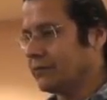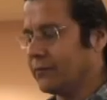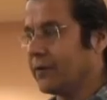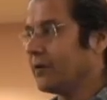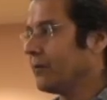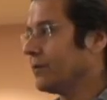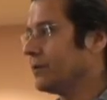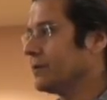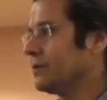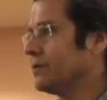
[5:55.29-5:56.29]
familiar with
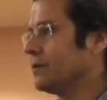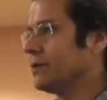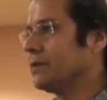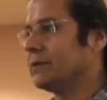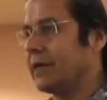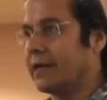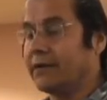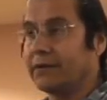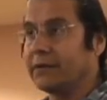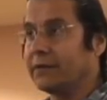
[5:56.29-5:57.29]
this. You see a lot
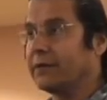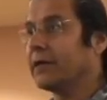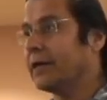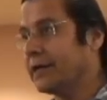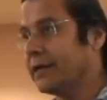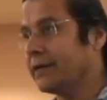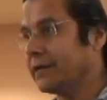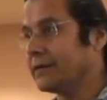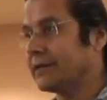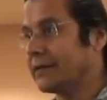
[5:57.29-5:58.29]
of clear cutting and
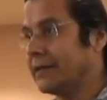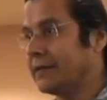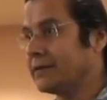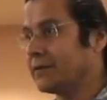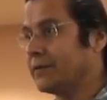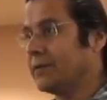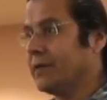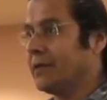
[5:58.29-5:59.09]
things like that. So